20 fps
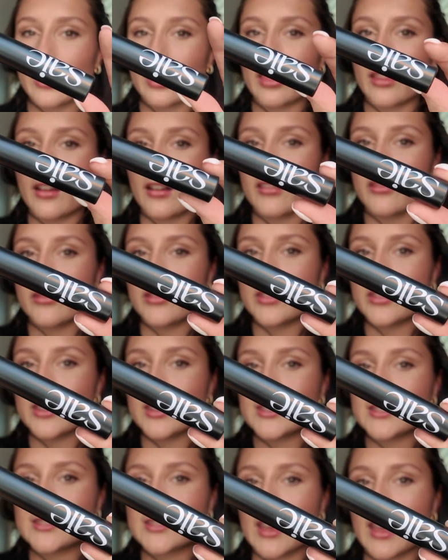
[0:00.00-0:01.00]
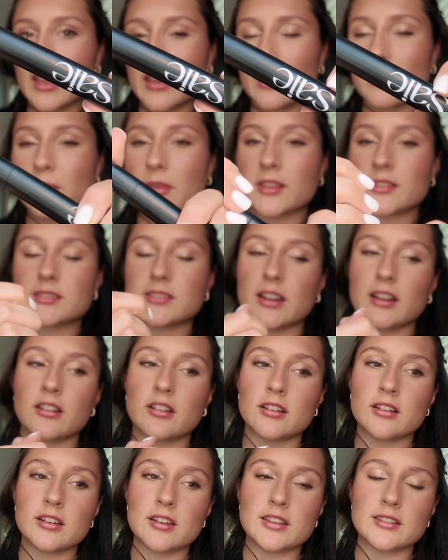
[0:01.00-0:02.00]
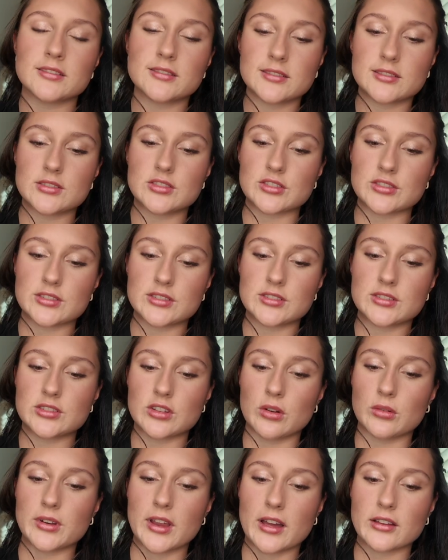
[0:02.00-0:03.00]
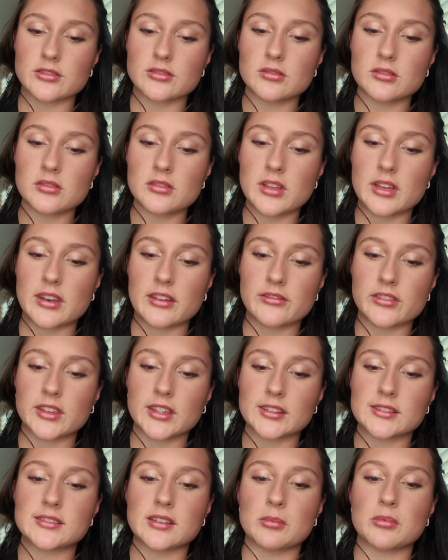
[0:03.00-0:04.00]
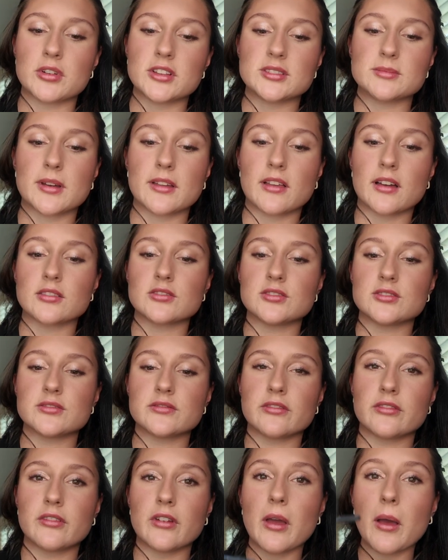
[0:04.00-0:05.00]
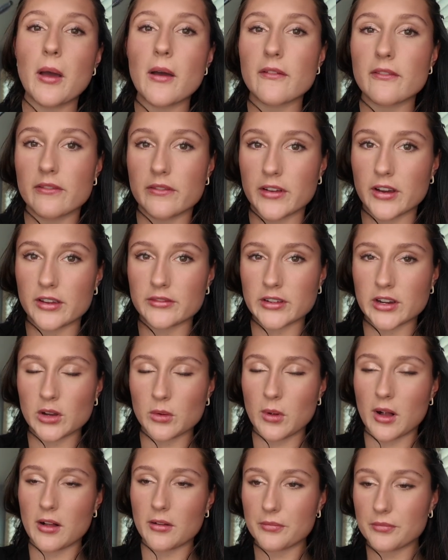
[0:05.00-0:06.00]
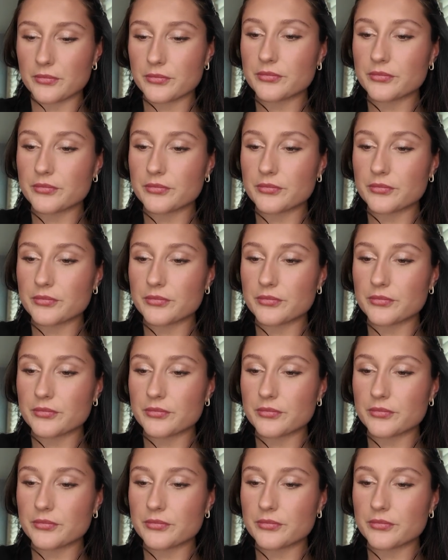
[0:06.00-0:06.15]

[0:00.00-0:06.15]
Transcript: love the Say mascara. It's just so natural and I feel like it separates my lashes very, very well.